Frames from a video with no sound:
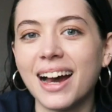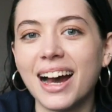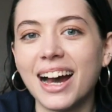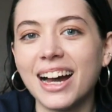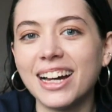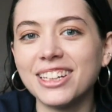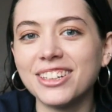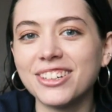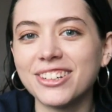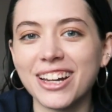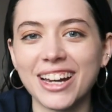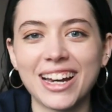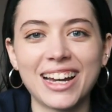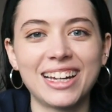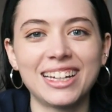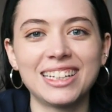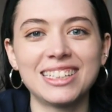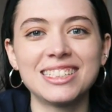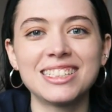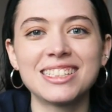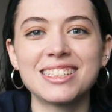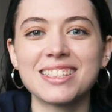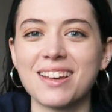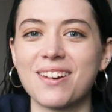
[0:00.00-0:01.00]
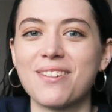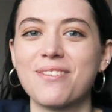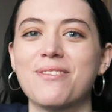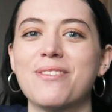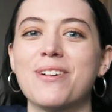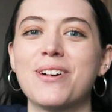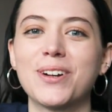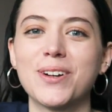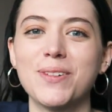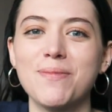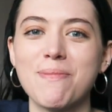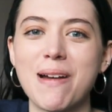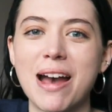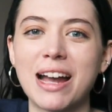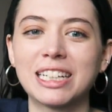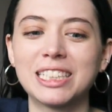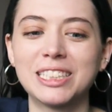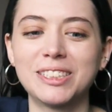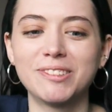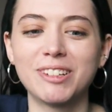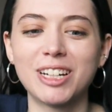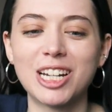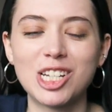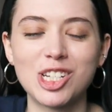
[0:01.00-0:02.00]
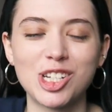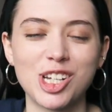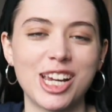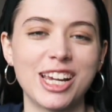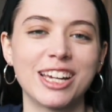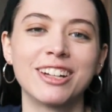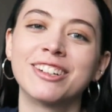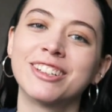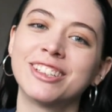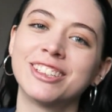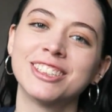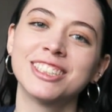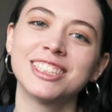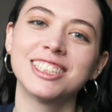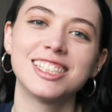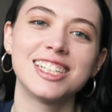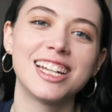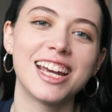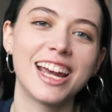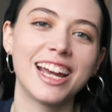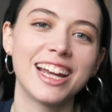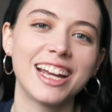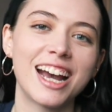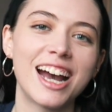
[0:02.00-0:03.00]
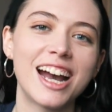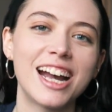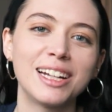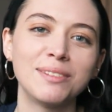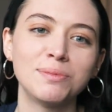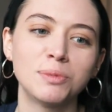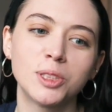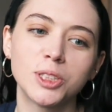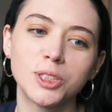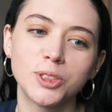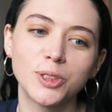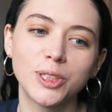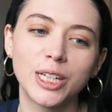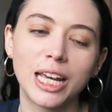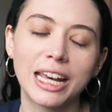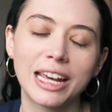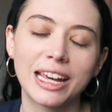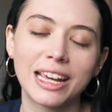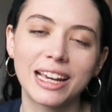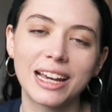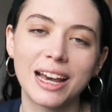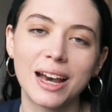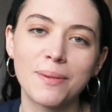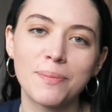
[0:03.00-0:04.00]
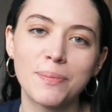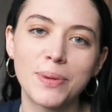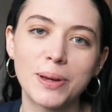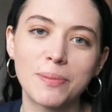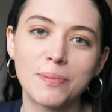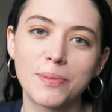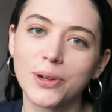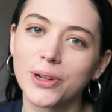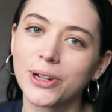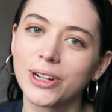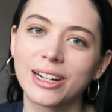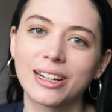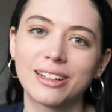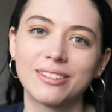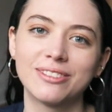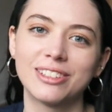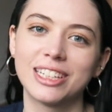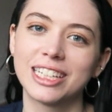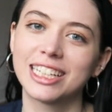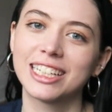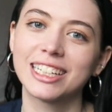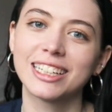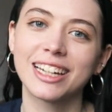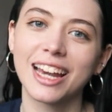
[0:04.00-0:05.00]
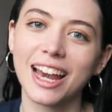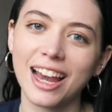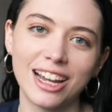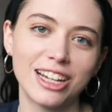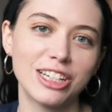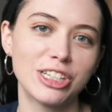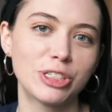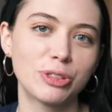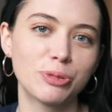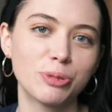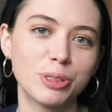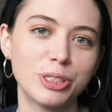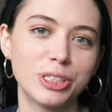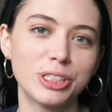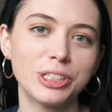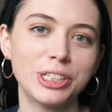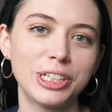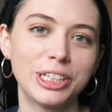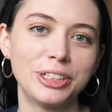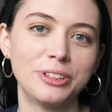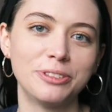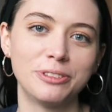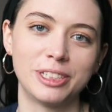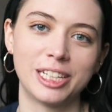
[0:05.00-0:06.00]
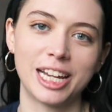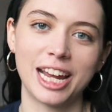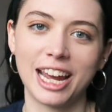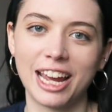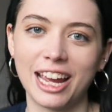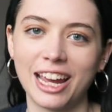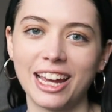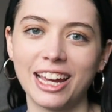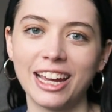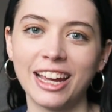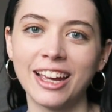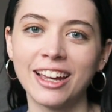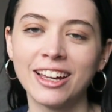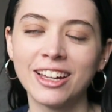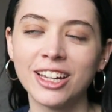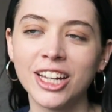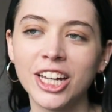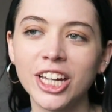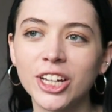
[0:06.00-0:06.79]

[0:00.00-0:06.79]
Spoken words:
Hi you guys, welcome back to my channel. Today I'm doing a bit more of like a casual Q&A.